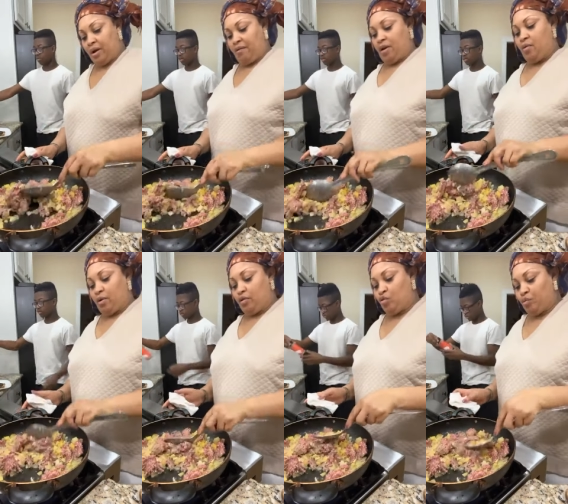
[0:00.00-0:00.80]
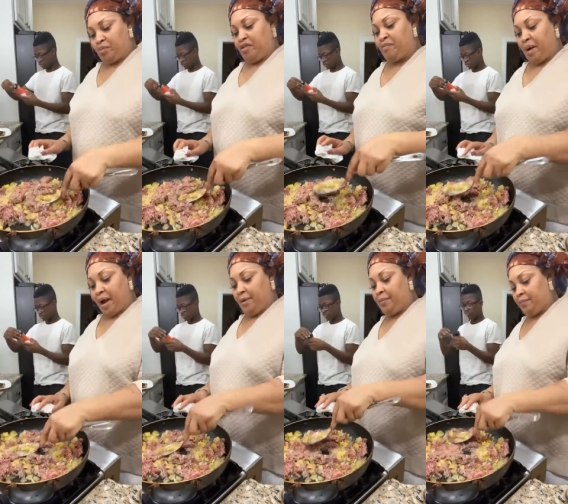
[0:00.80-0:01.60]
So whenever you want to do
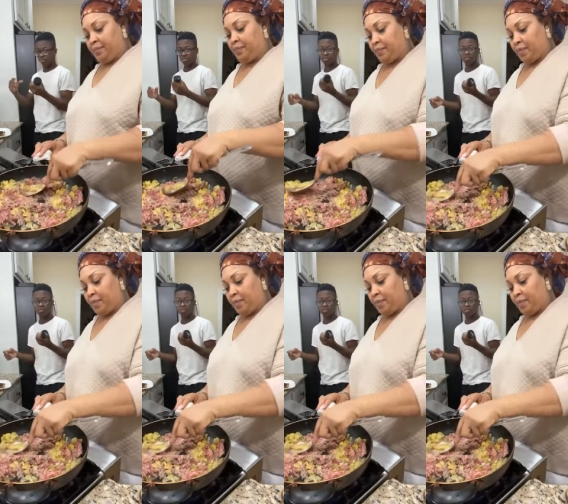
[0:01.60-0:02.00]
beef pie,